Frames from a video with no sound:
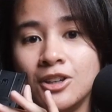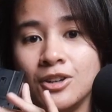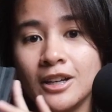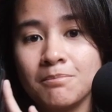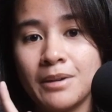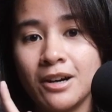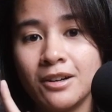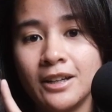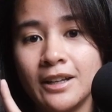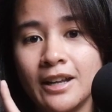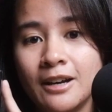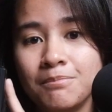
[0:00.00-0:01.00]
you can power
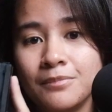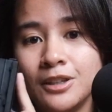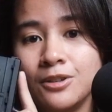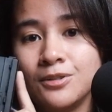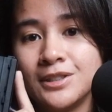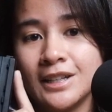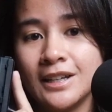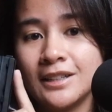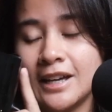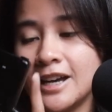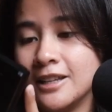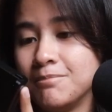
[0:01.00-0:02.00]
it up using
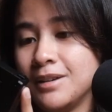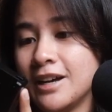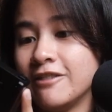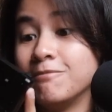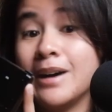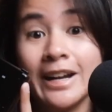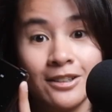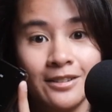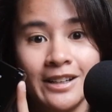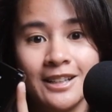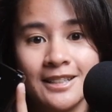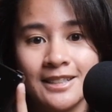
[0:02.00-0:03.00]
the NPF
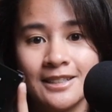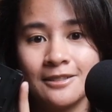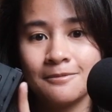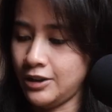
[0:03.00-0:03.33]
batteries.